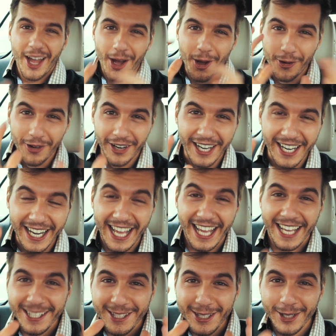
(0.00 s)
Alright,
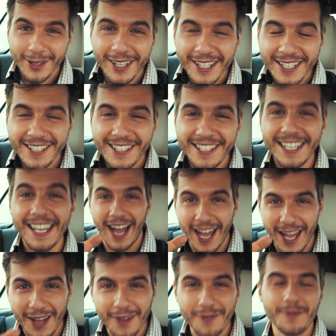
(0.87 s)
as you can see,
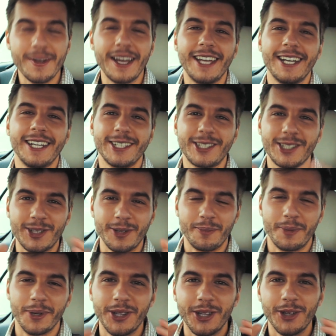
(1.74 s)
I have managed to
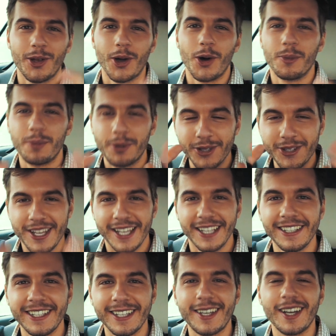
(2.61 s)
put the GoPros
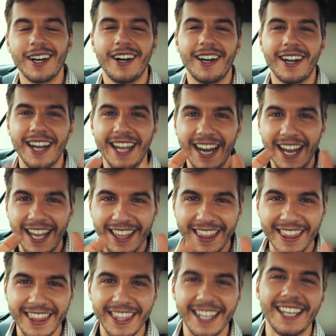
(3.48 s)
in the car, and I
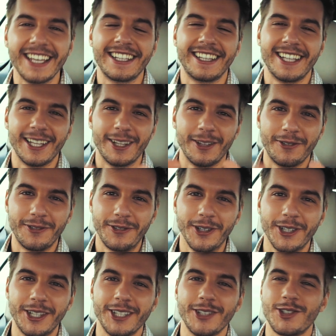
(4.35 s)
think that the
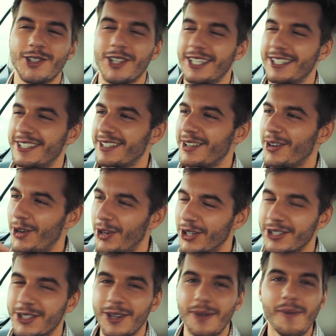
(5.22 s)
footage is
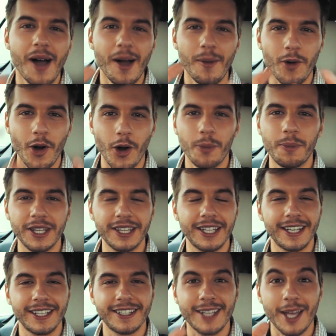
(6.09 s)
awesome. I'm hoping
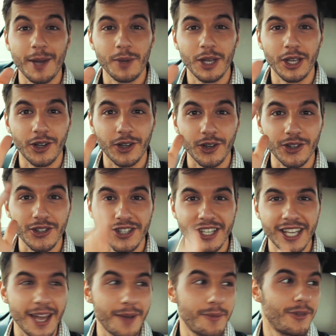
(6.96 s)
that it's coming across
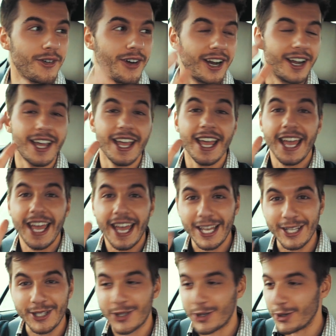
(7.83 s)
camera
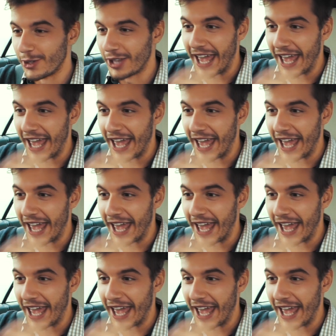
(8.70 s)
as good